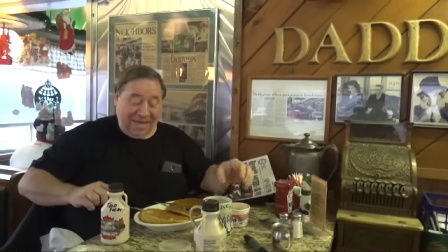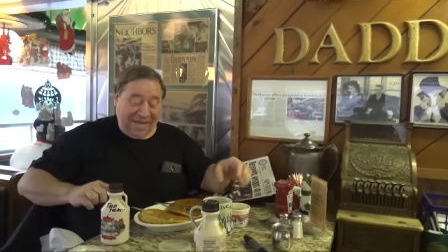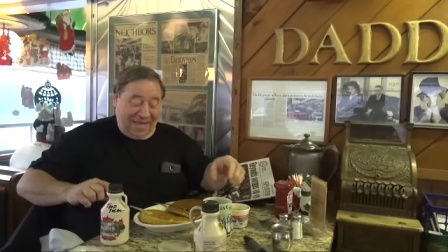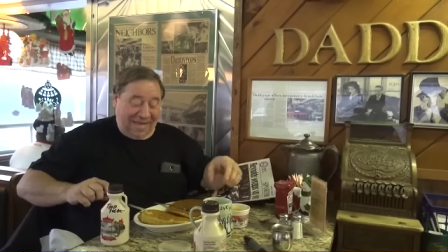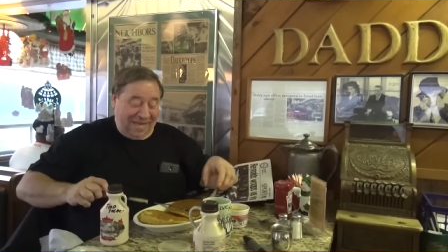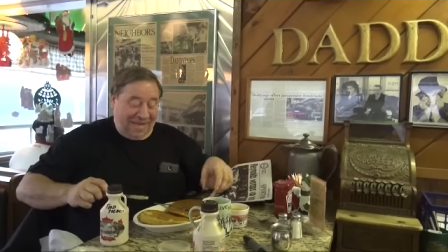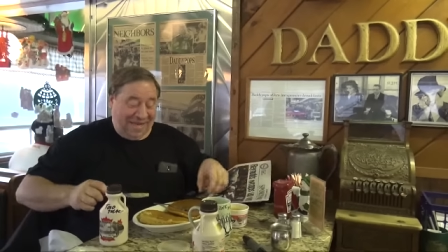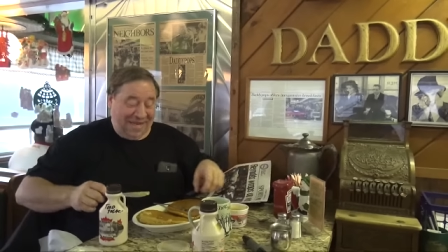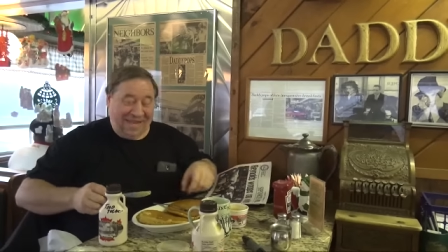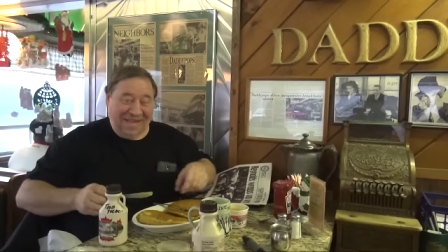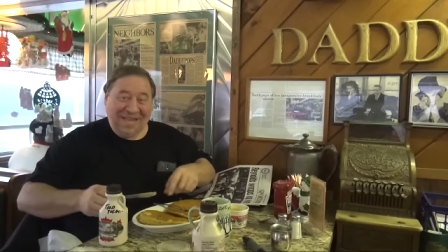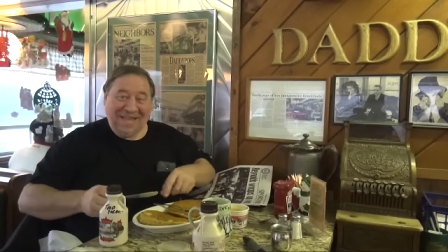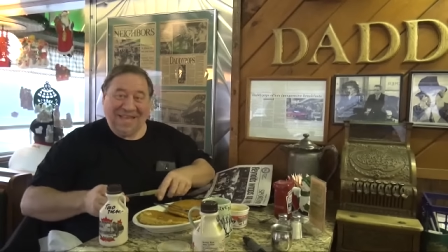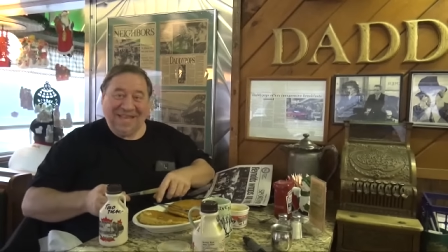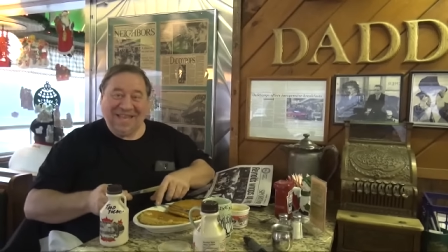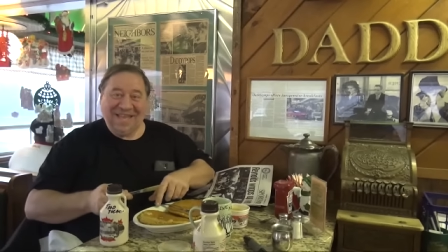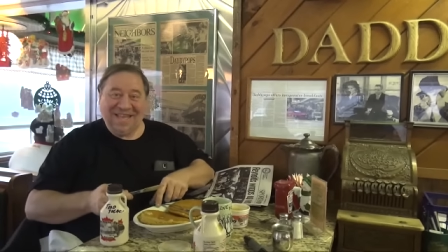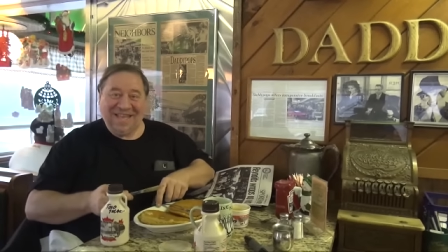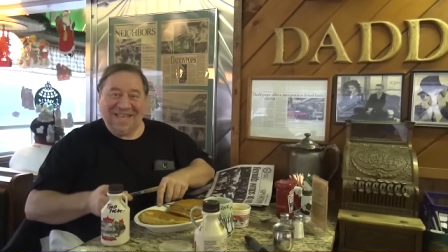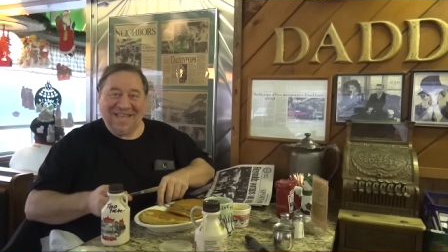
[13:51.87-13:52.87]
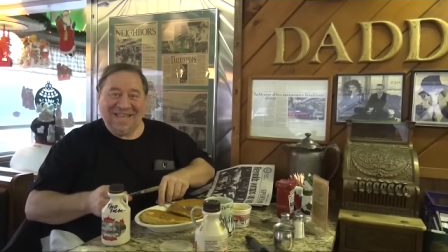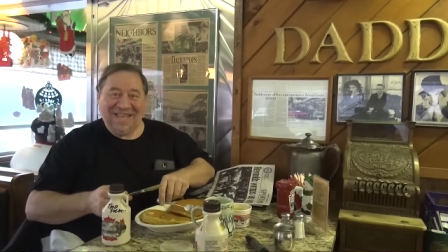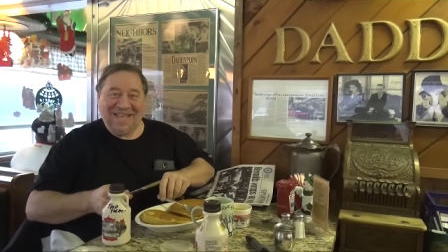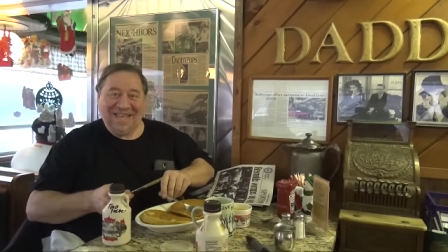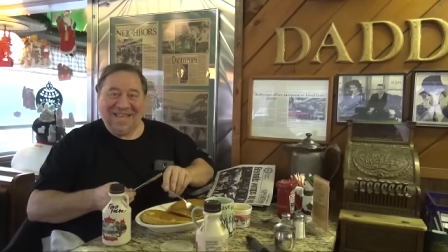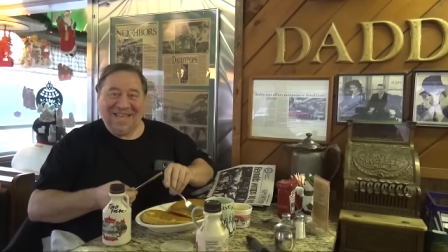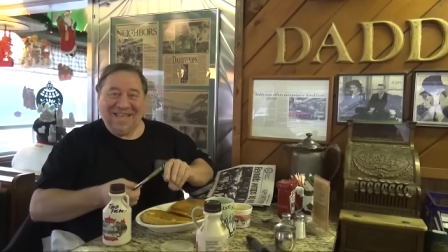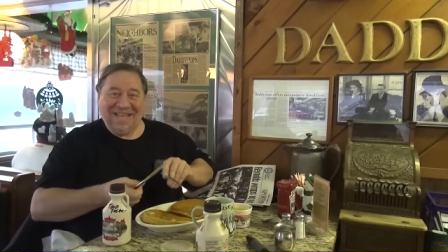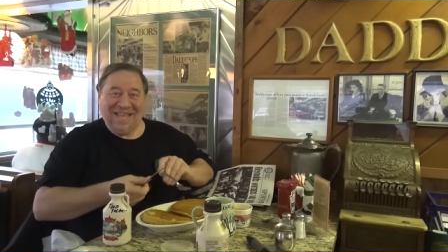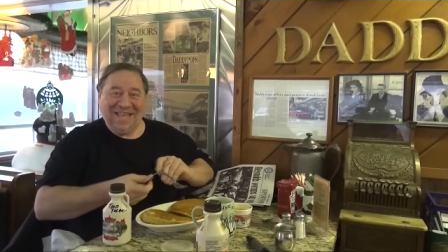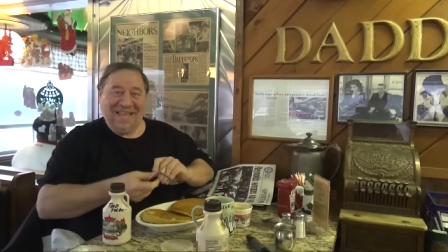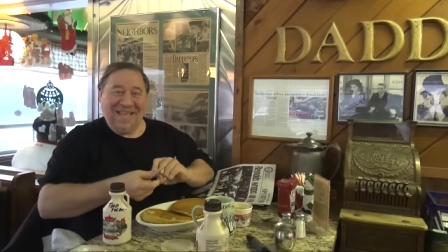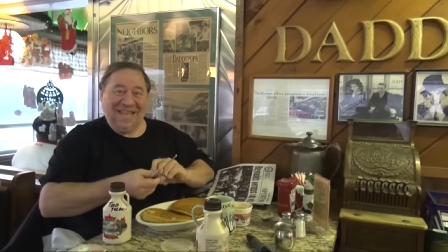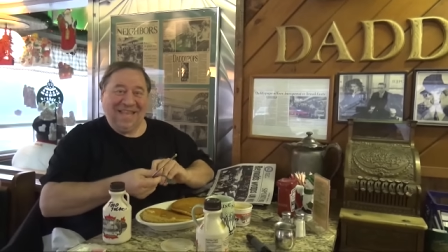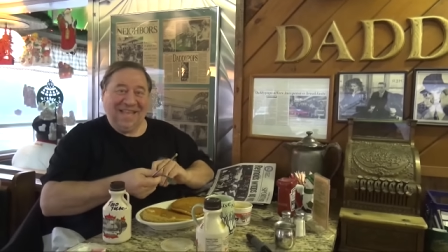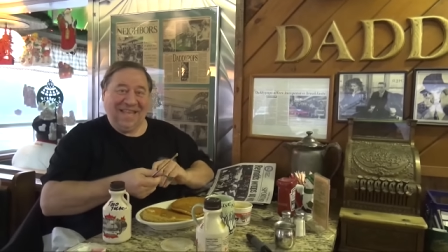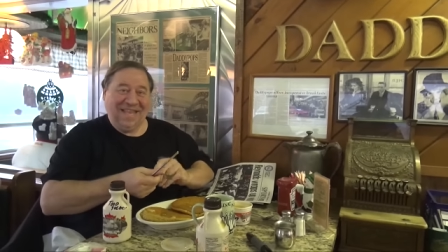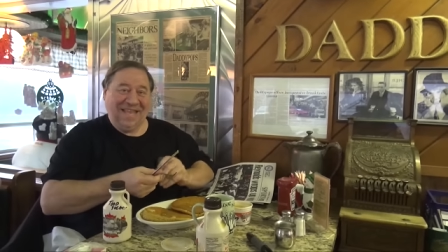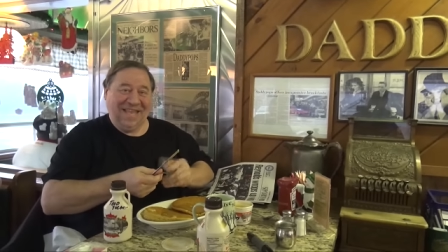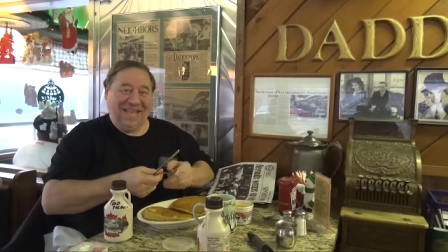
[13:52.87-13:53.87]
42 grams of
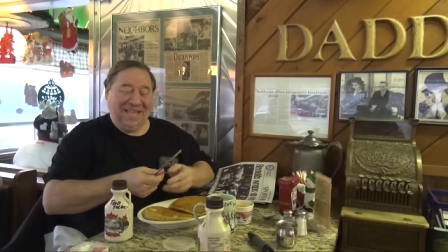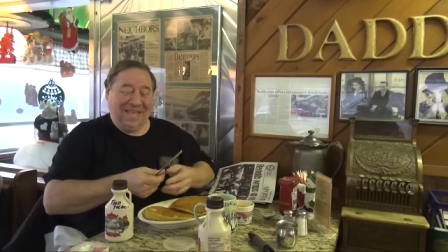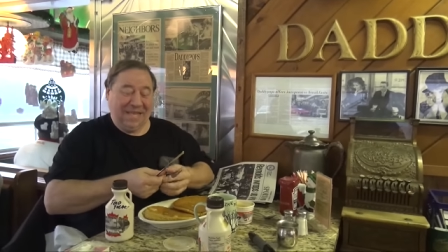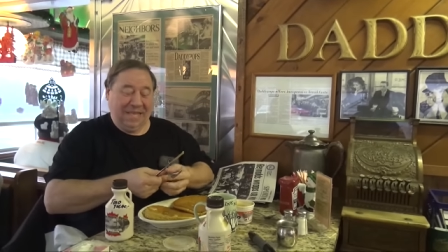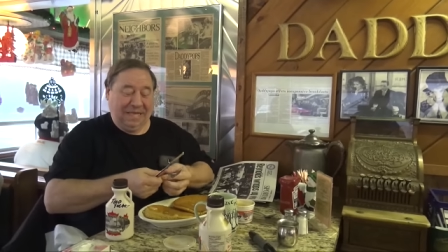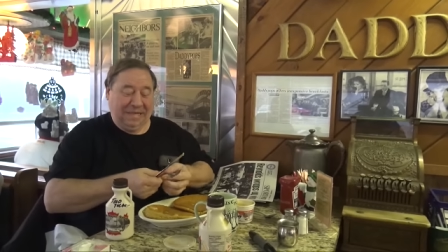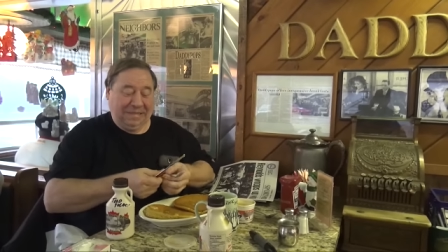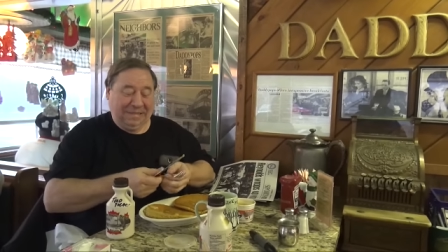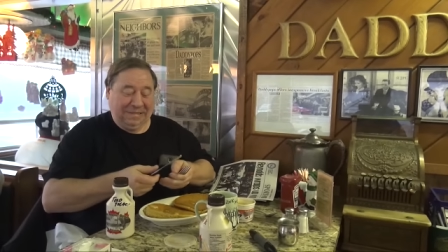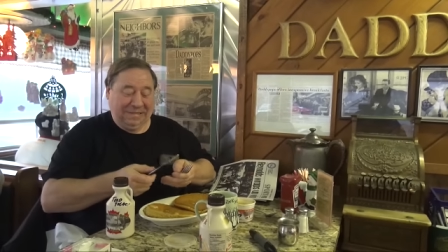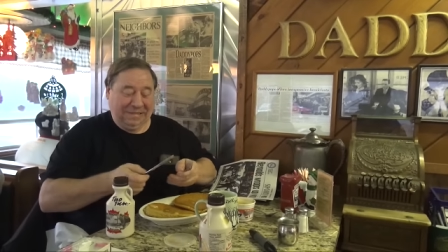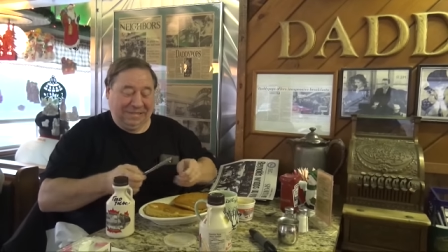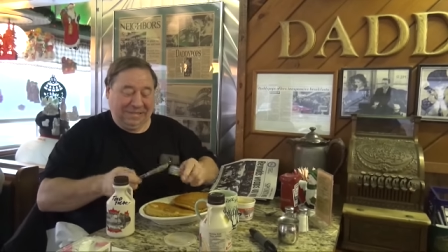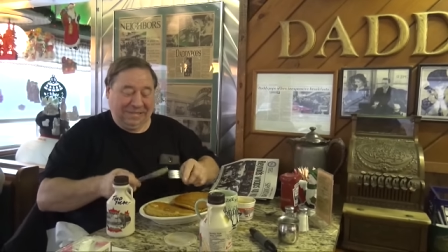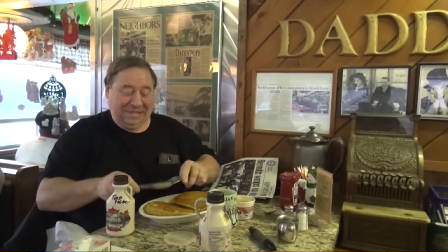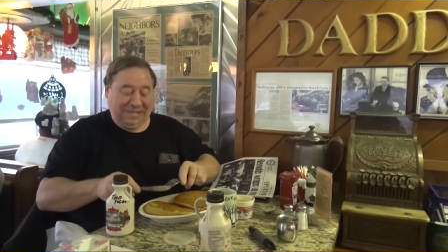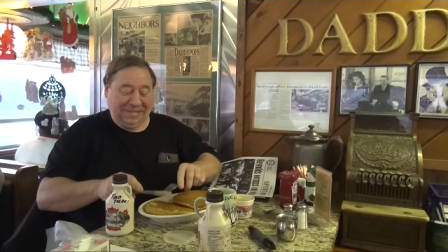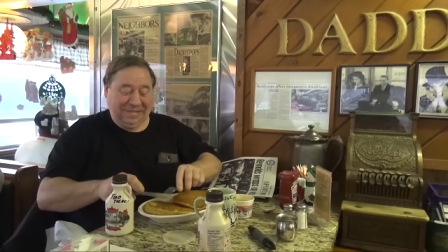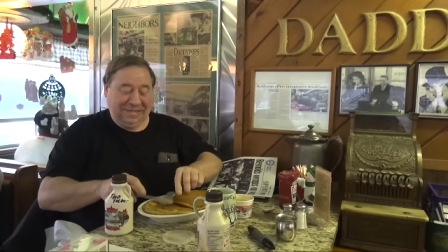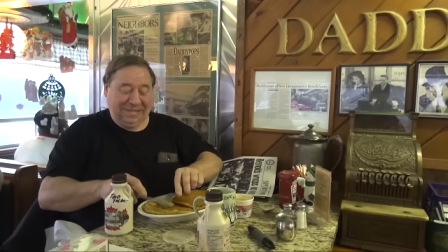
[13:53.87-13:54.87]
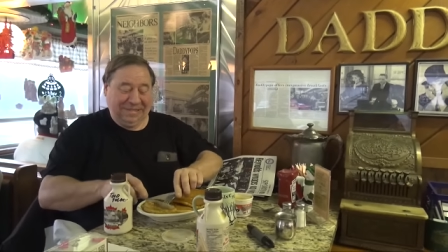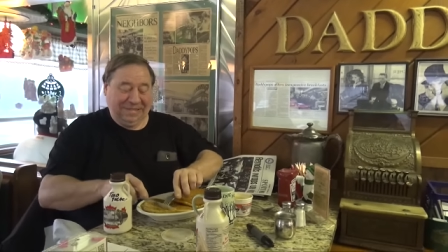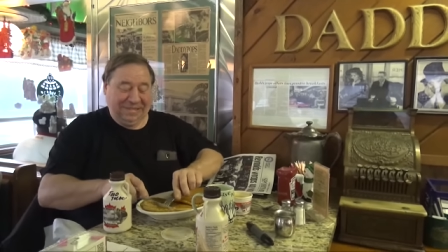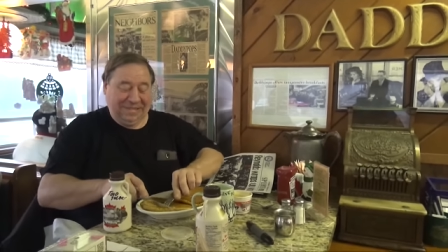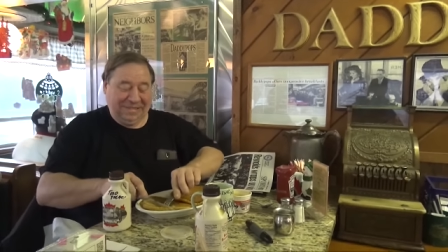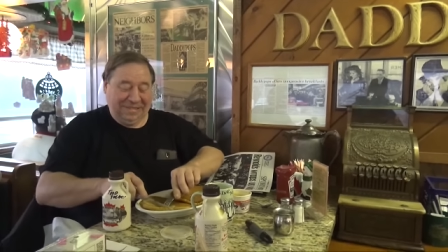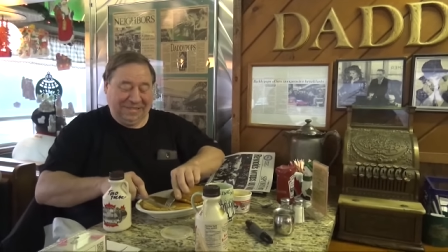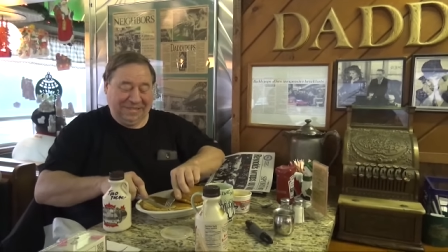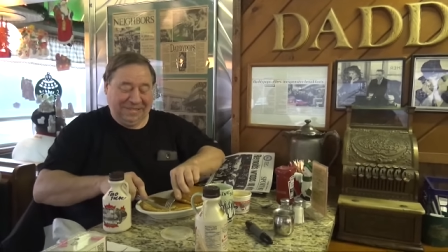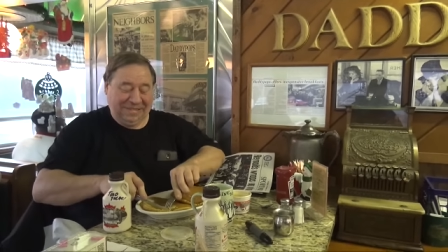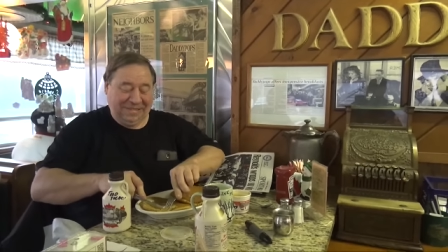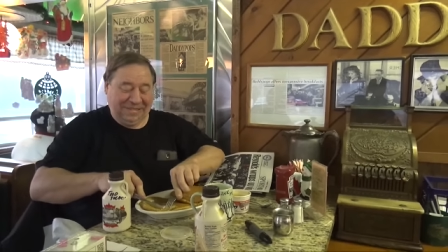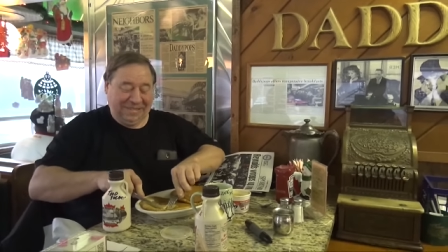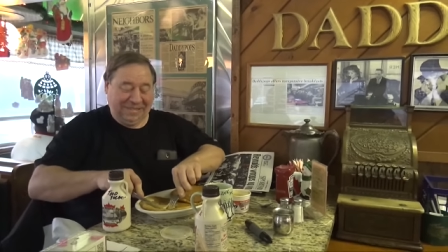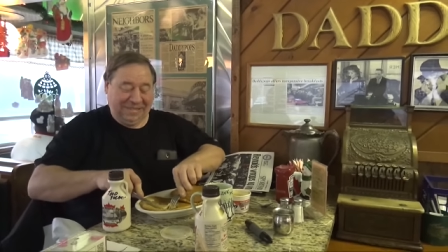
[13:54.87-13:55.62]
sugar per bite.